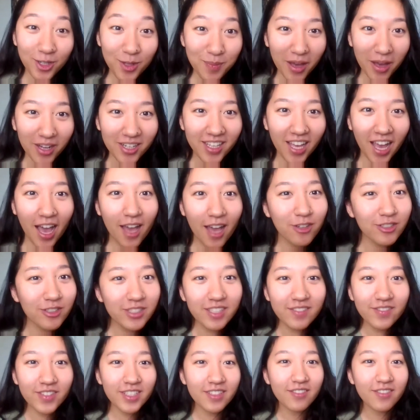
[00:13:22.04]
heard about
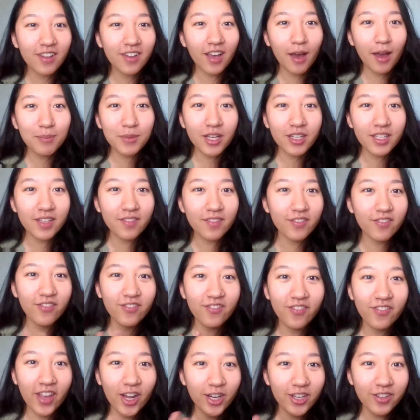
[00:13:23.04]
it. I'm not even
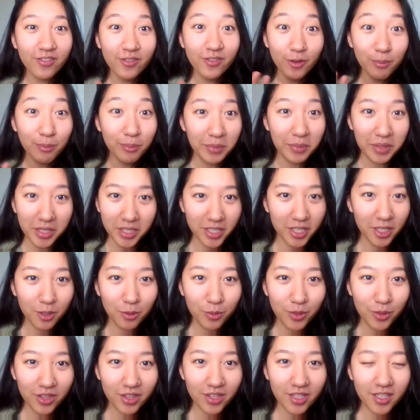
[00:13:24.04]
very
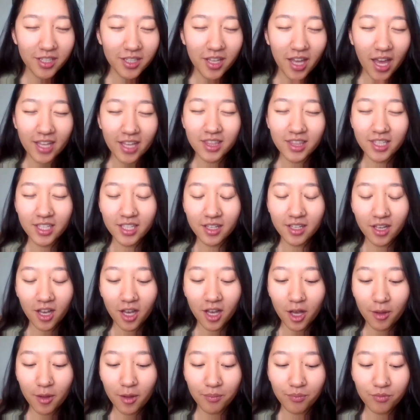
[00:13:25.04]
familiar with it. I think
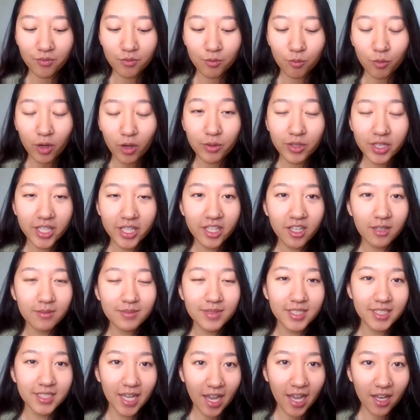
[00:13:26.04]
what really
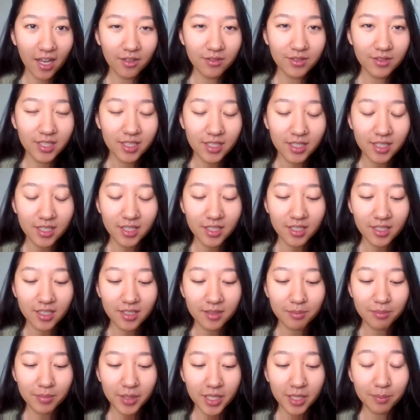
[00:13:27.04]
comes down
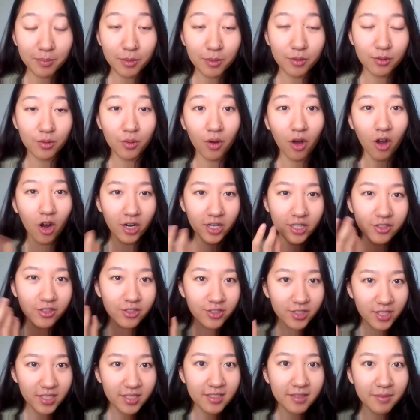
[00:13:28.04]
to people who are
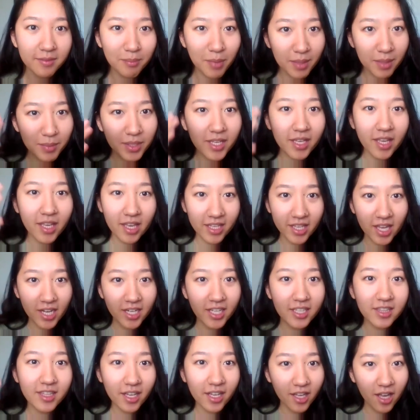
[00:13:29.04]
interested in
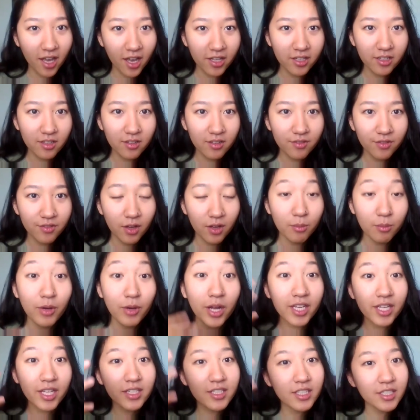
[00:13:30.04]
getting that kind of
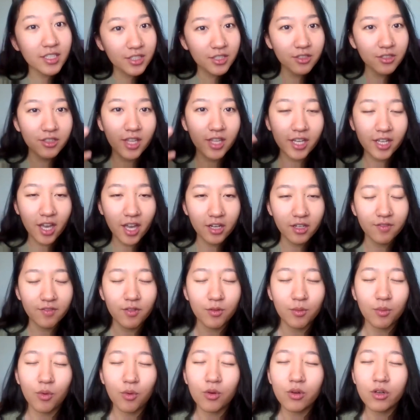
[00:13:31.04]
recognition or that kind
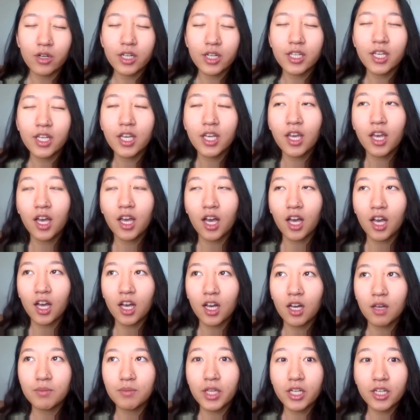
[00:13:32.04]
of award,
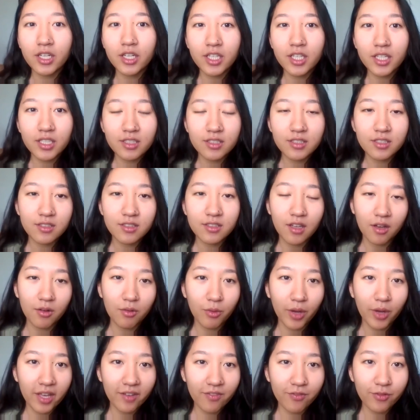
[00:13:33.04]
there is a
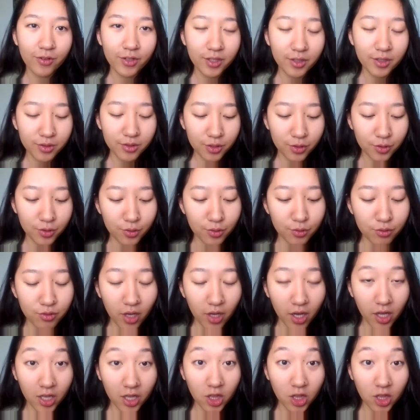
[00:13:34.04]
way for you to